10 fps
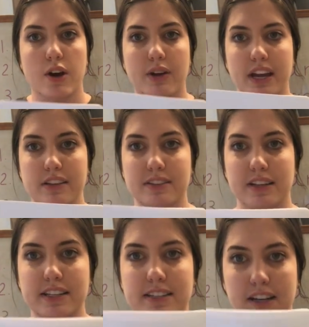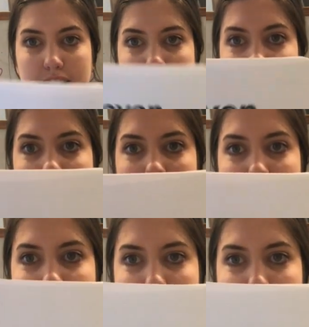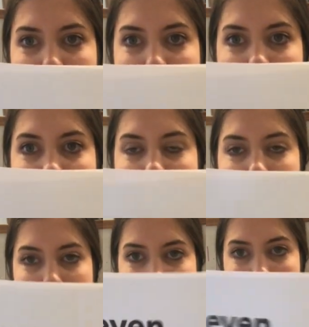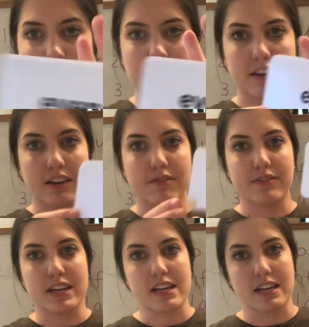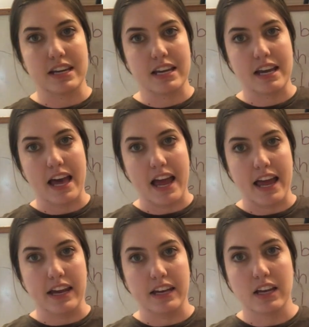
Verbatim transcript: Okay, so let's start. The first one is even, E-V-E-N,